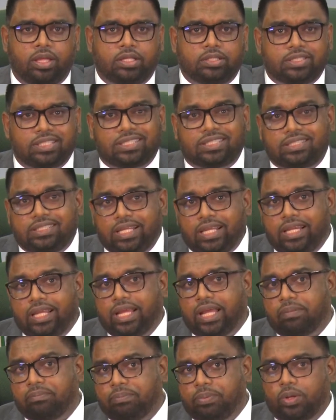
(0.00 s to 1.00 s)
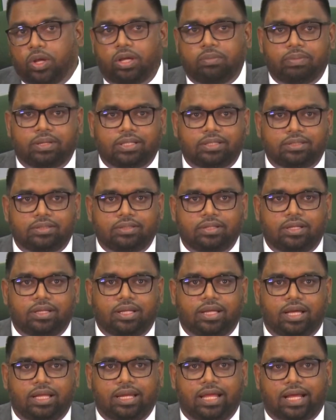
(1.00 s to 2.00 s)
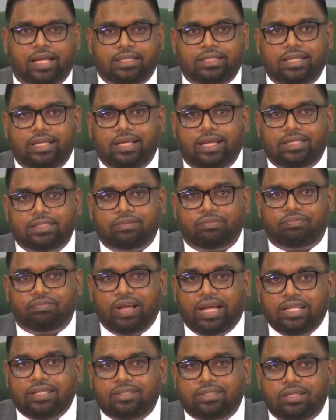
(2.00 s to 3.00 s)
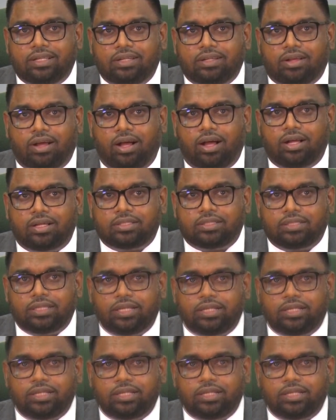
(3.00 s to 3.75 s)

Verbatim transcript: sustaining employment, and acting as vital cogs